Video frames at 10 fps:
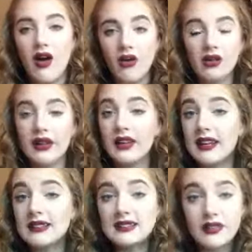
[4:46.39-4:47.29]
all. Like
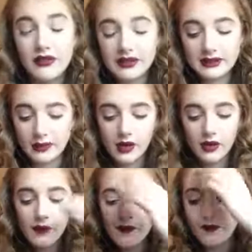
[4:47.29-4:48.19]
it's invisible.